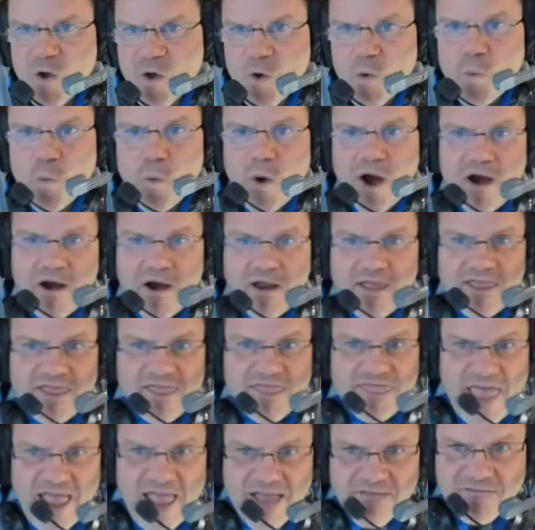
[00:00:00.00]
where
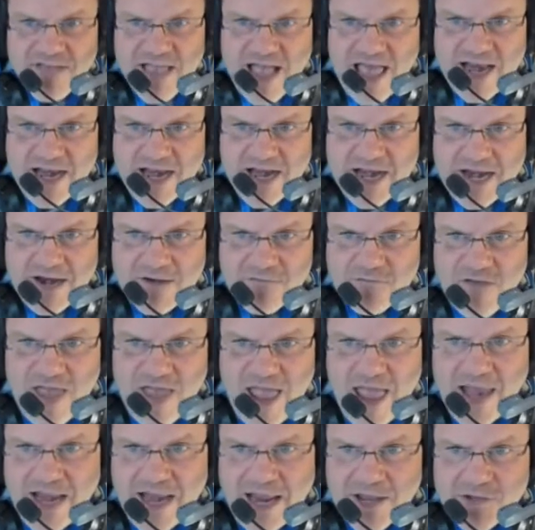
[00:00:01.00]
they've got an
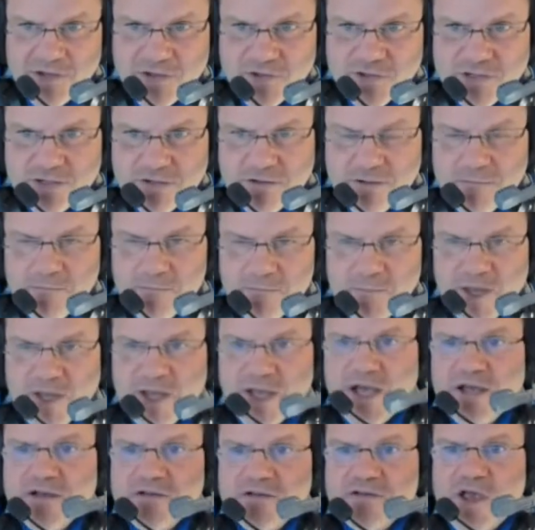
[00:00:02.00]
advantage
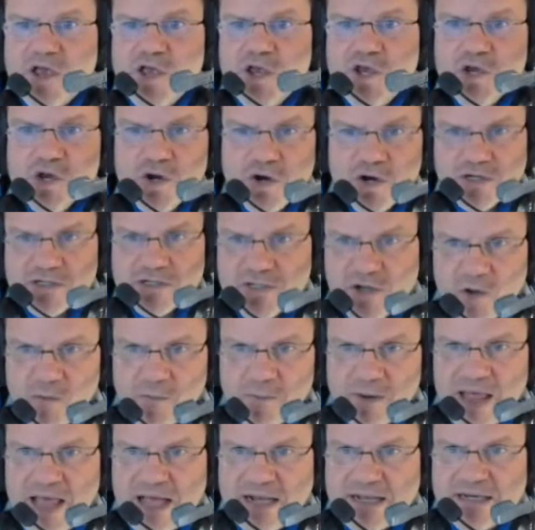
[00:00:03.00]
because you're a
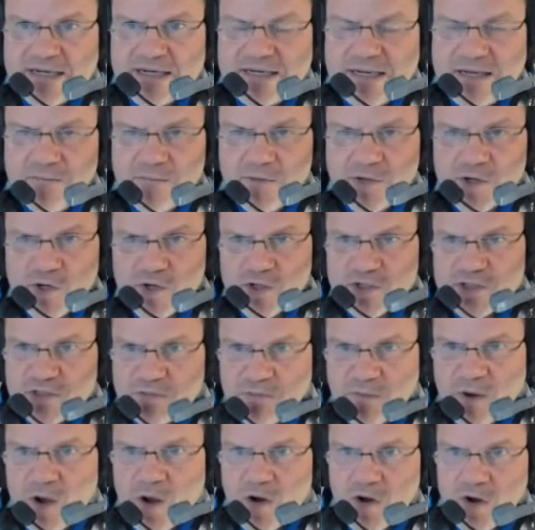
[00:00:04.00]
zone blocking team. You're
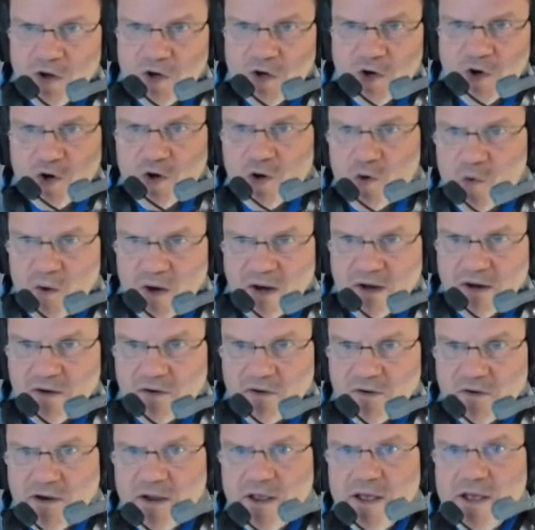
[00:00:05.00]
smaller, you're
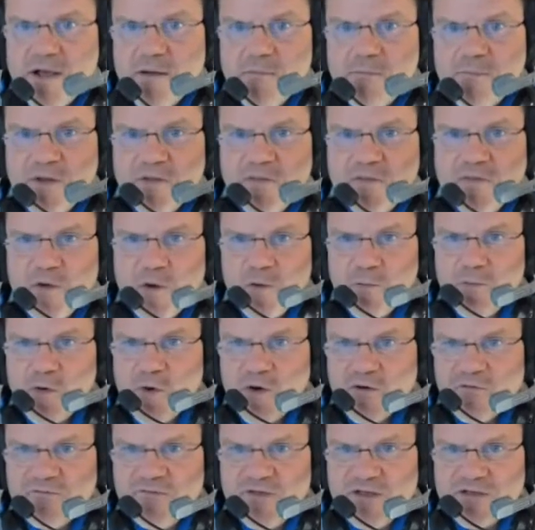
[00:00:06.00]
quicker, but they're
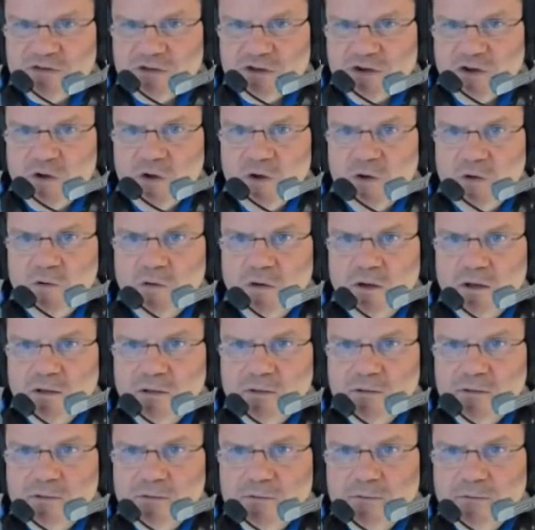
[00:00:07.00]
more physical.
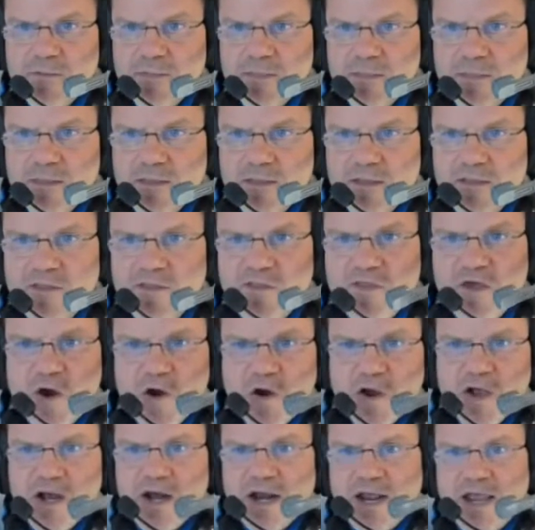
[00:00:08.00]

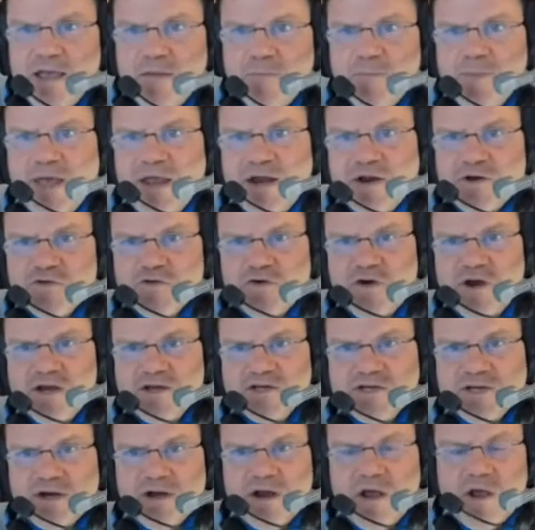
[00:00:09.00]
They're going to get
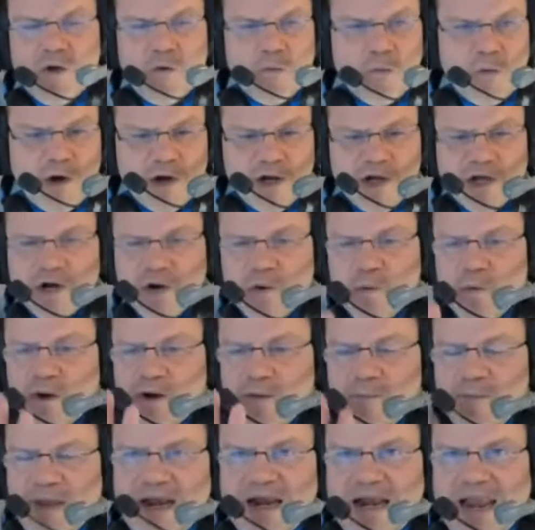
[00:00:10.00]
penetration. Well, you don't
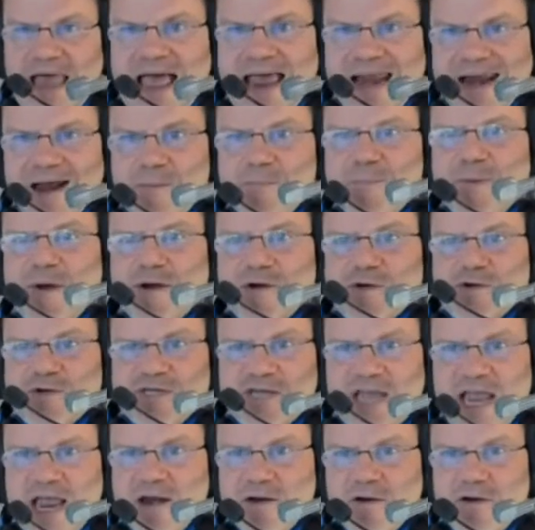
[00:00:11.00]
want to be lined up under
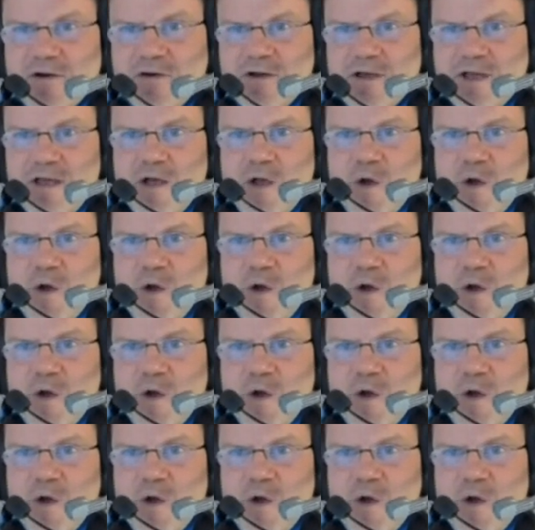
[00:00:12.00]
center